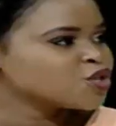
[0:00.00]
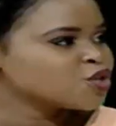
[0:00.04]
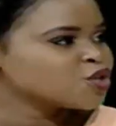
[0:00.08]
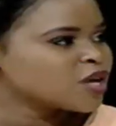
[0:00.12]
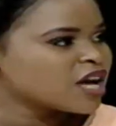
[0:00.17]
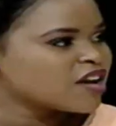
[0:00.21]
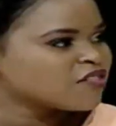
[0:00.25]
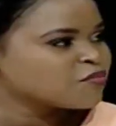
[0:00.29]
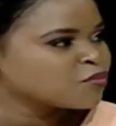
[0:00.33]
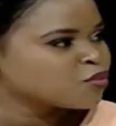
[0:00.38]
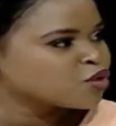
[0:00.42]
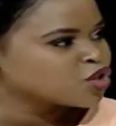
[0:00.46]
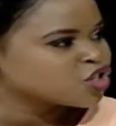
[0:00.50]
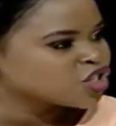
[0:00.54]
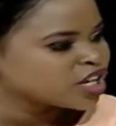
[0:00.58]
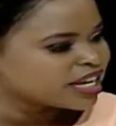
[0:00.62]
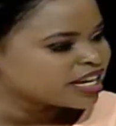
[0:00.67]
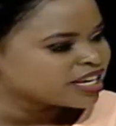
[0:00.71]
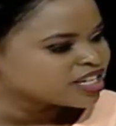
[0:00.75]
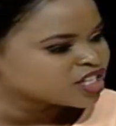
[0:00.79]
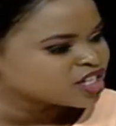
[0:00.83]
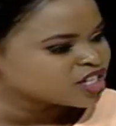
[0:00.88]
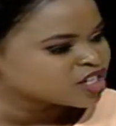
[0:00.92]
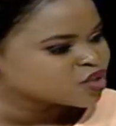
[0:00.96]
do you have more
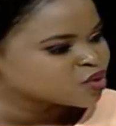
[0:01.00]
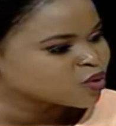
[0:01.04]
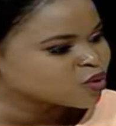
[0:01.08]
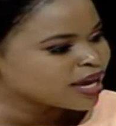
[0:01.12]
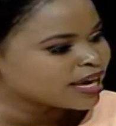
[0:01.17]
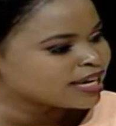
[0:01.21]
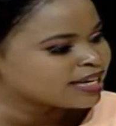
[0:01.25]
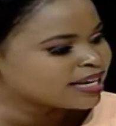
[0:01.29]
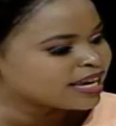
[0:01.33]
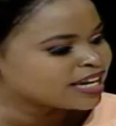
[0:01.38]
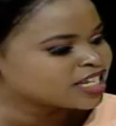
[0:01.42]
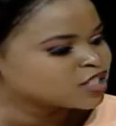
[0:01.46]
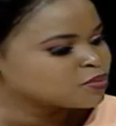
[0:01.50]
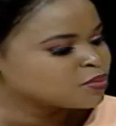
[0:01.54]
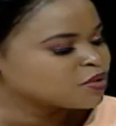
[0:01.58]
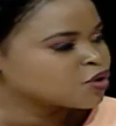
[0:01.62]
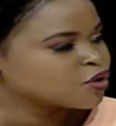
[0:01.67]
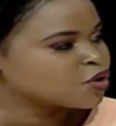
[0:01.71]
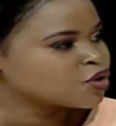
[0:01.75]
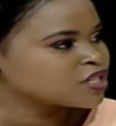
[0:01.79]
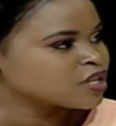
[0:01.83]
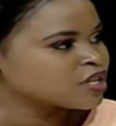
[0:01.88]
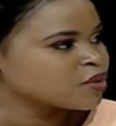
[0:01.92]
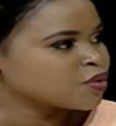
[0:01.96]
challenges to highlight?
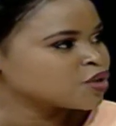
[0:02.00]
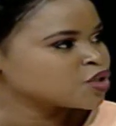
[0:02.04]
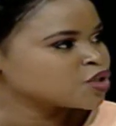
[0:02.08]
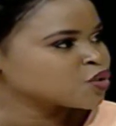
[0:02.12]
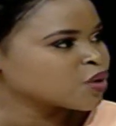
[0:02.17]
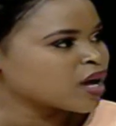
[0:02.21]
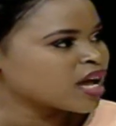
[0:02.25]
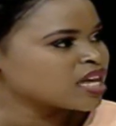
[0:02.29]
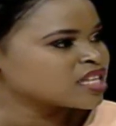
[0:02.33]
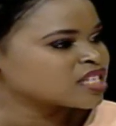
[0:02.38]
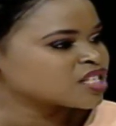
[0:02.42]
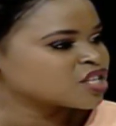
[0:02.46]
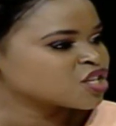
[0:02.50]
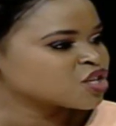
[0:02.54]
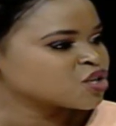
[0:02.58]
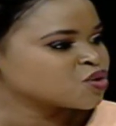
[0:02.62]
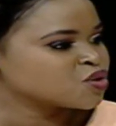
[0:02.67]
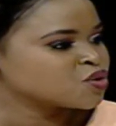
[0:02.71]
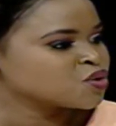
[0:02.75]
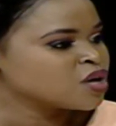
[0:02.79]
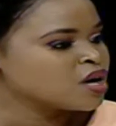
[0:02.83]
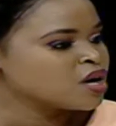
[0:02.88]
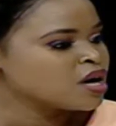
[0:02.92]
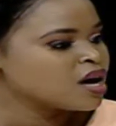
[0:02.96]
Because I want to ask
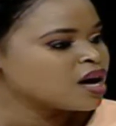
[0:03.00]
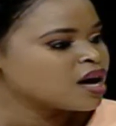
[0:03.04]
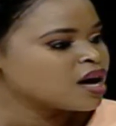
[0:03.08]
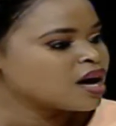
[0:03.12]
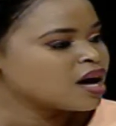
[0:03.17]
you yeah.